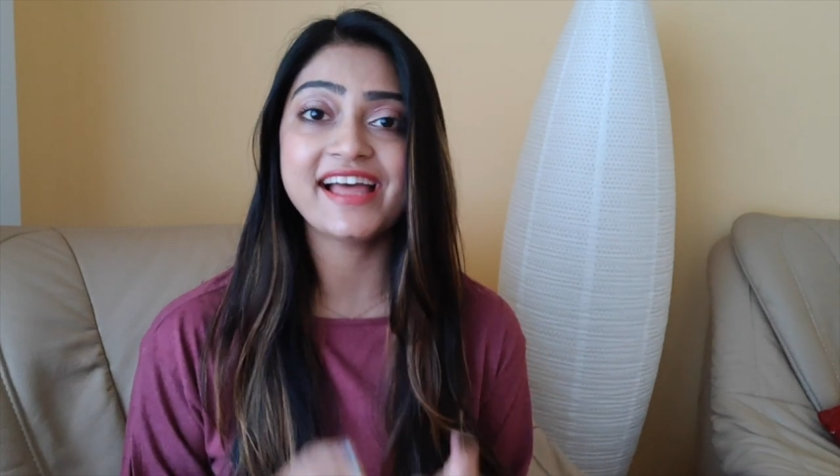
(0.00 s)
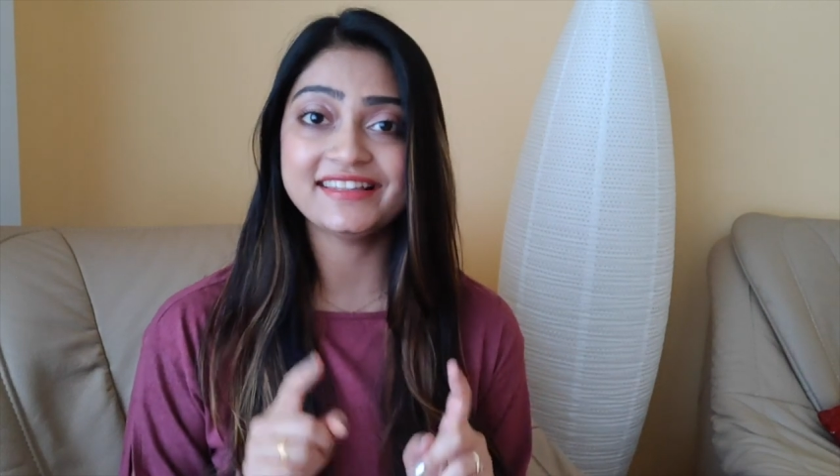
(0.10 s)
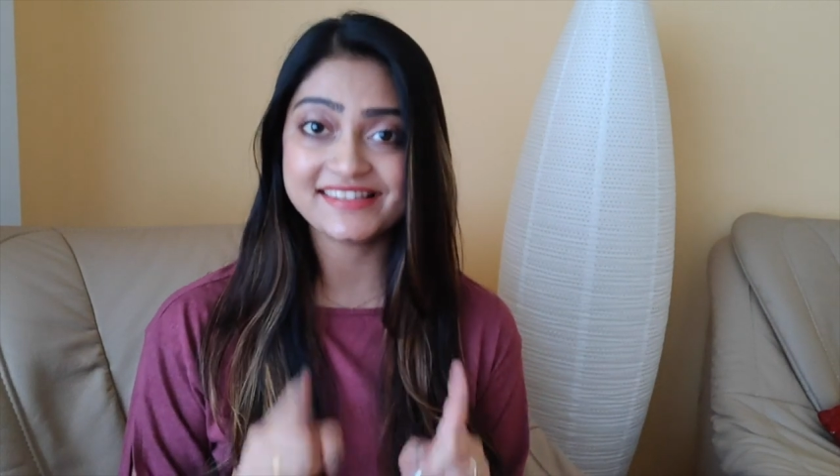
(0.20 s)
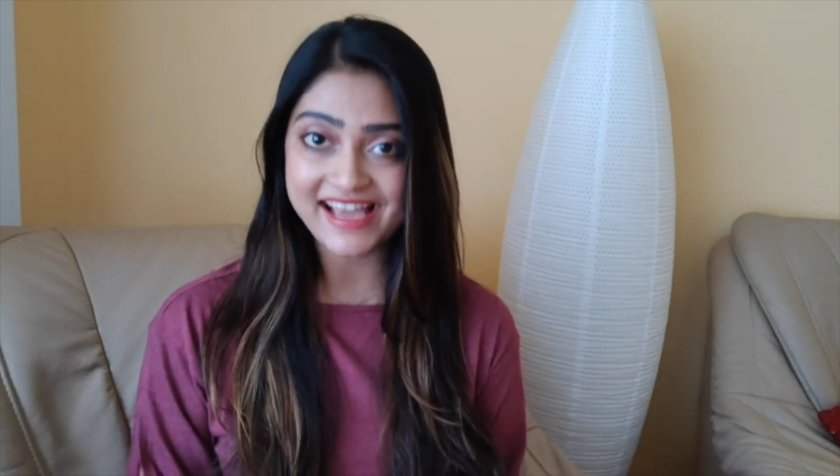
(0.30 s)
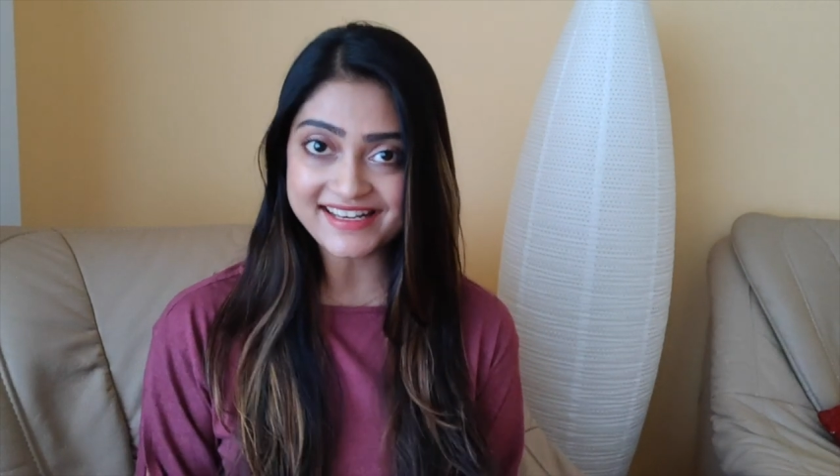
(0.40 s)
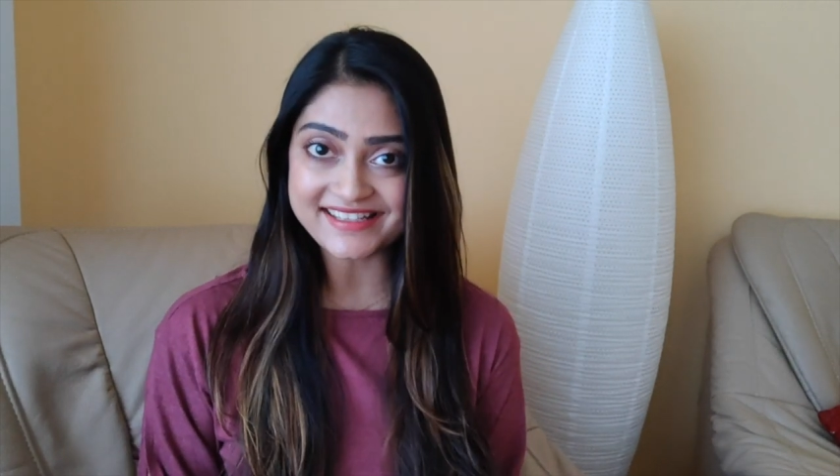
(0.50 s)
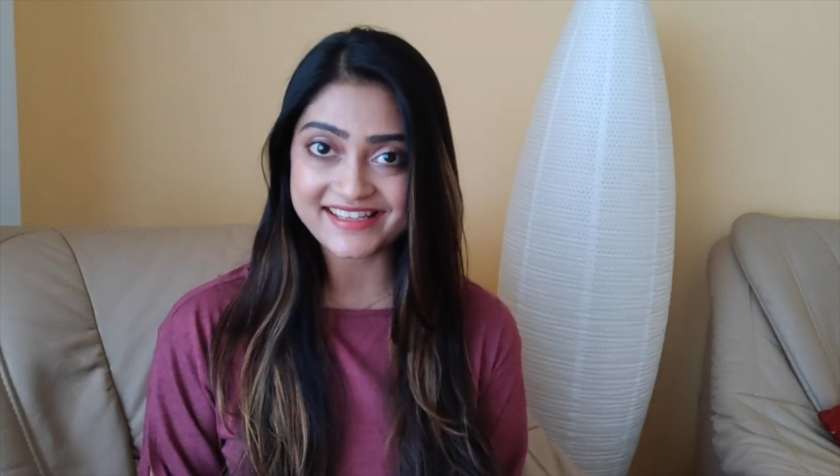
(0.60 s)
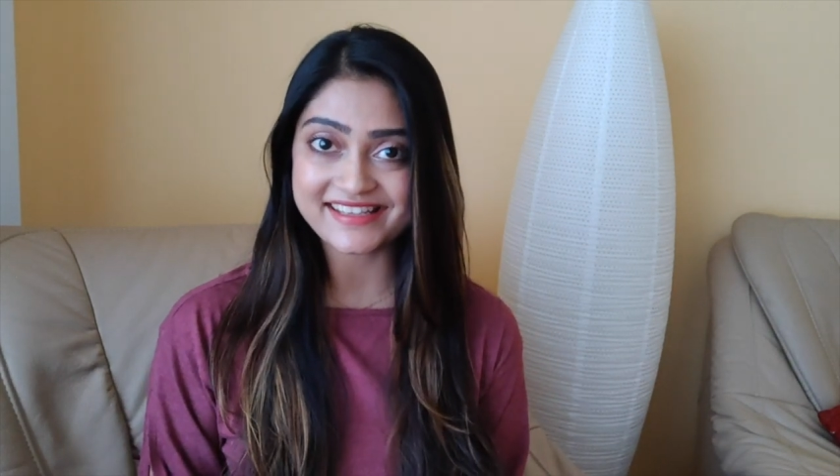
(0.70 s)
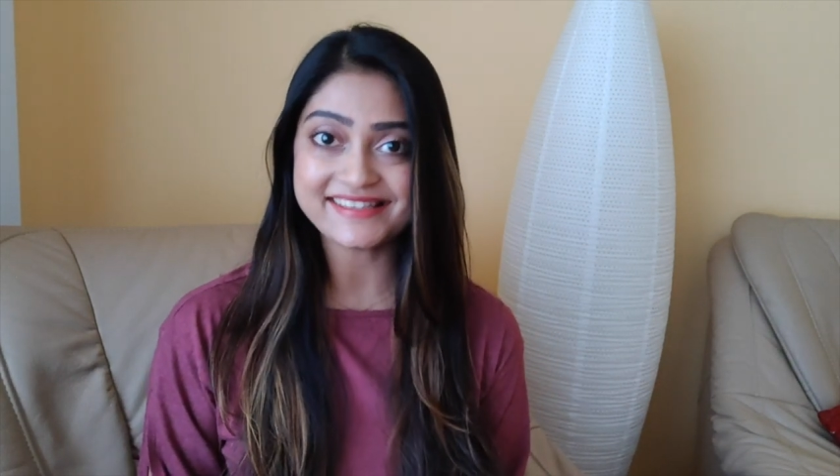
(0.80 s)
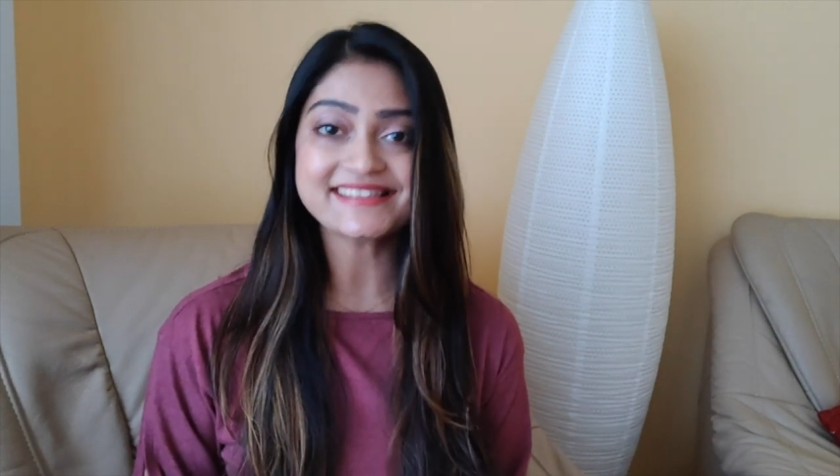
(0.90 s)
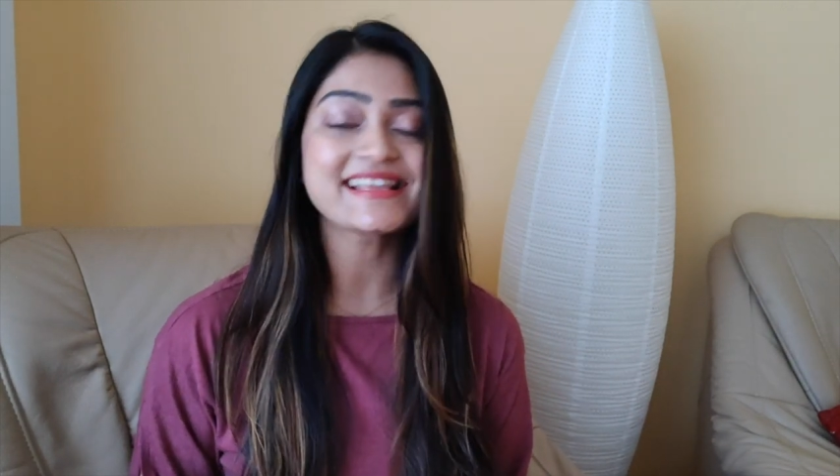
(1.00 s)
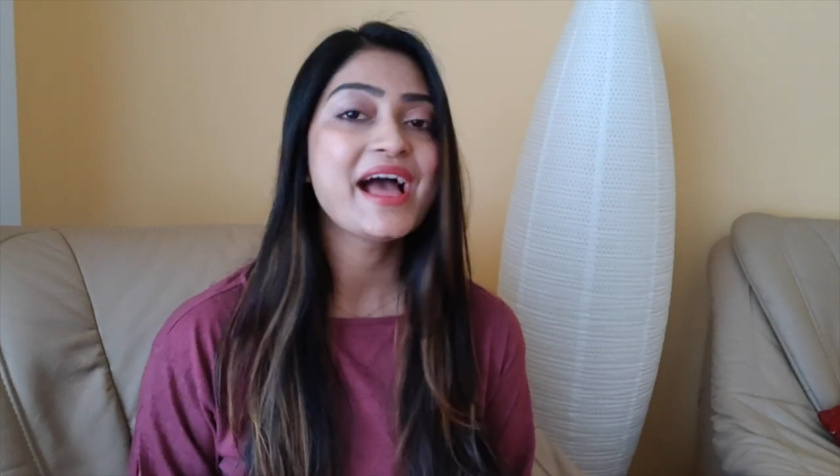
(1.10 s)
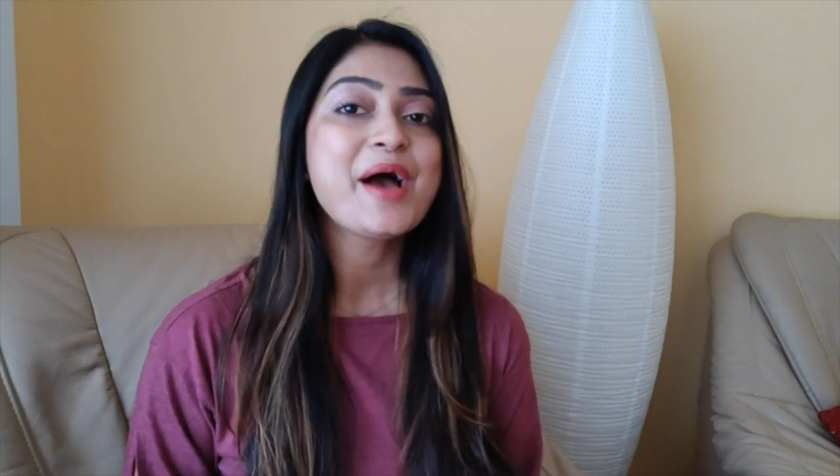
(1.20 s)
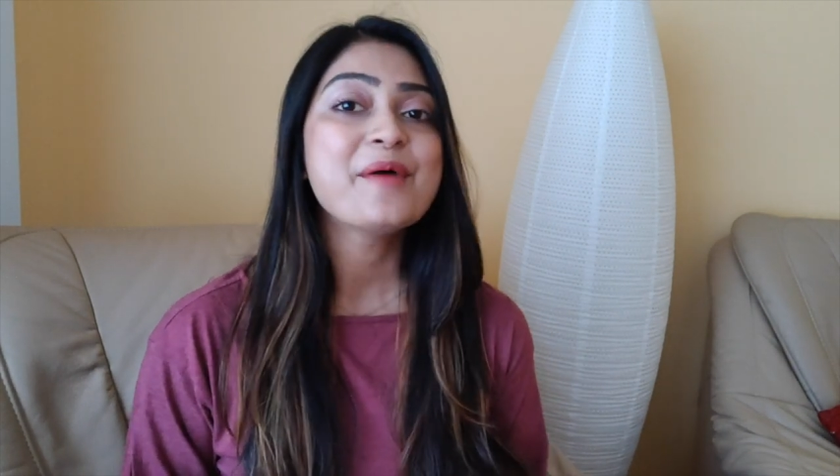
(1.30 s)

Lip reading: and that is